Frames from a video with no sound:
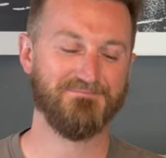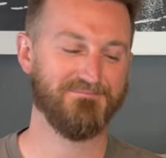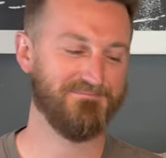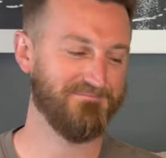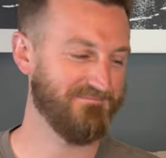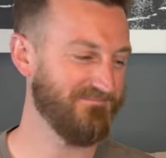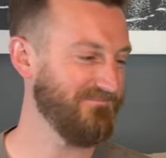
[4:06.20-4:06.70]

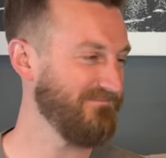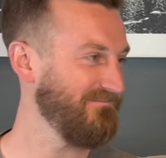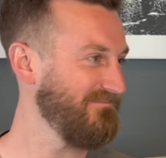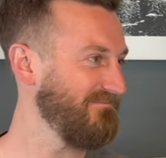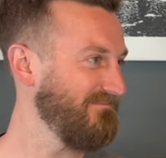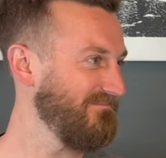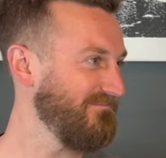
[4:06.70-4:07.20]

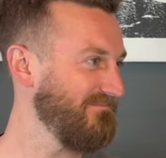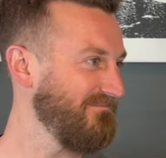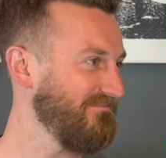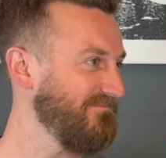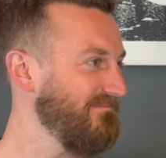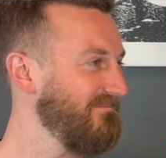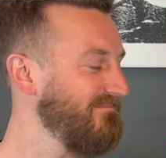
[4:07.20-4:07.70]

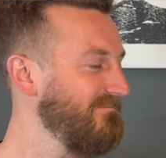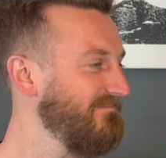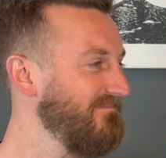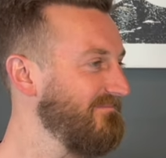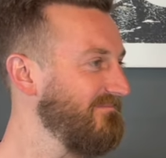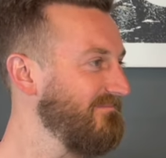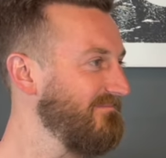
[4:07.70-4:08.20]

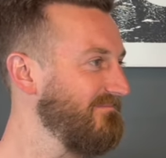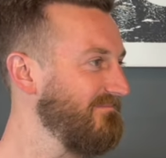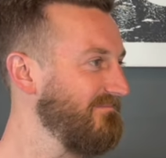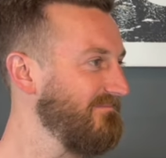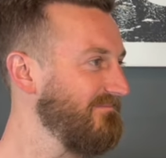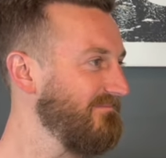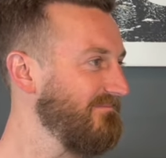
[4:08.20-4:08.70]

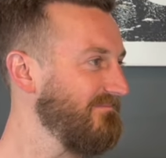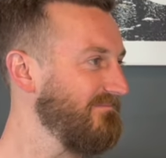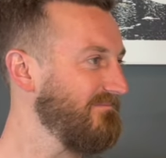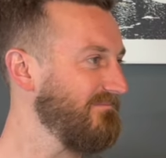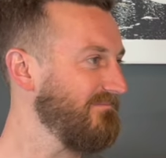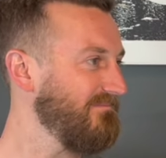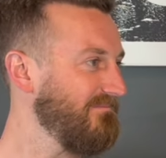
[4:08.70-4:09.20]

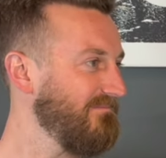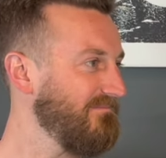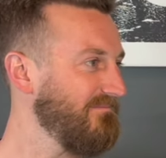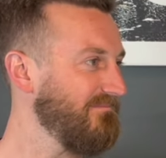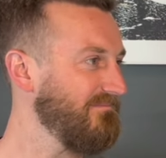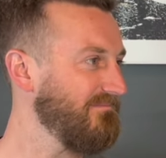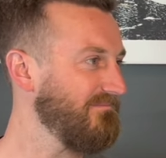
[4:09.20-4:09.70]

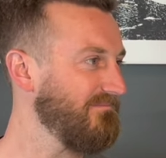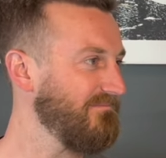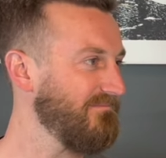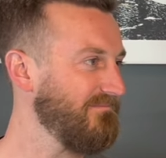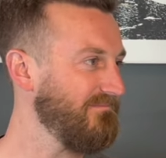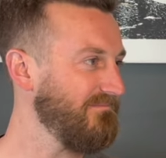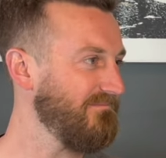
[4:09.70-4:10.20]

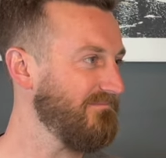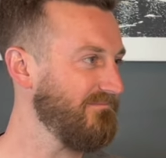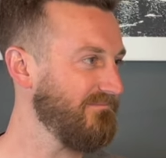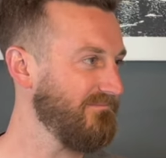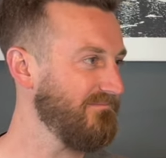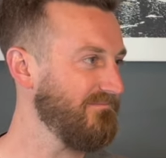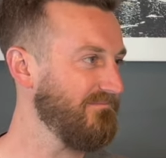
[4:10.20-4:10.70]

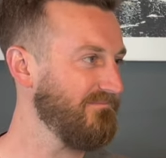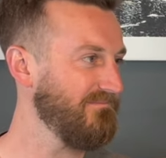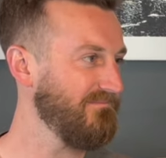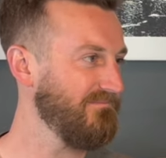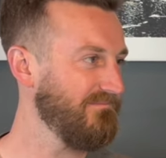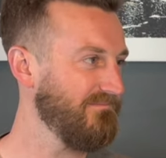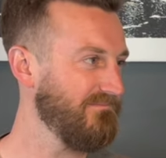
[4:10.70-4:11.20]

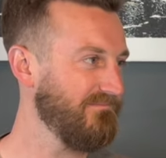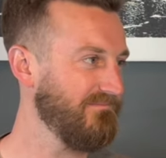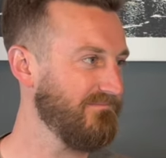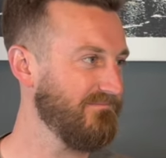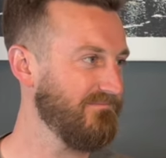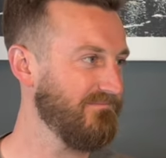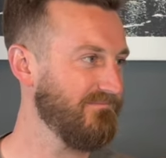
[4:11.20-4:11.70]

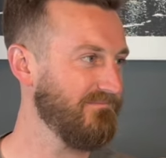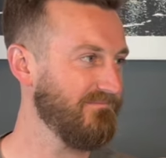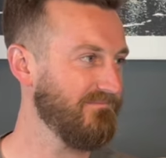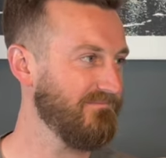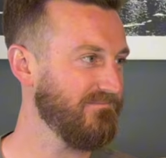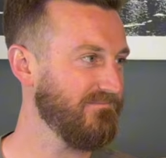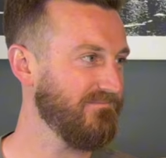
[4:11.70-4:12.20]

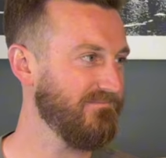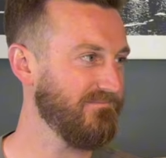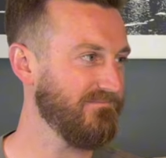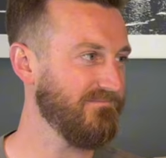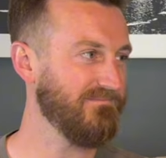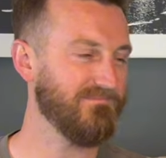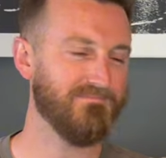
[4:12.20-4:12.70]

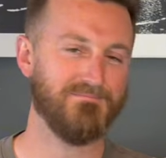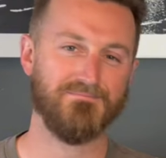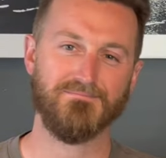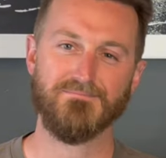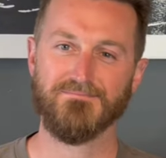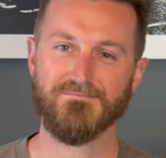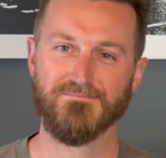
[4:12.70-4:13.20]

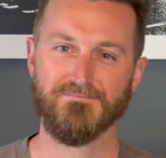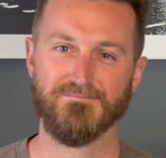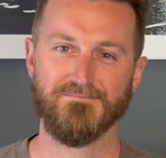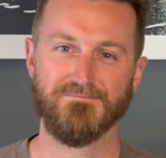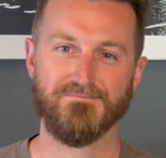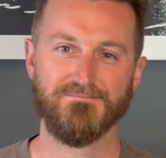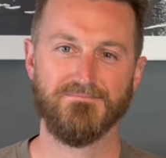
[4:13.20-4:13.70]
(not speaking)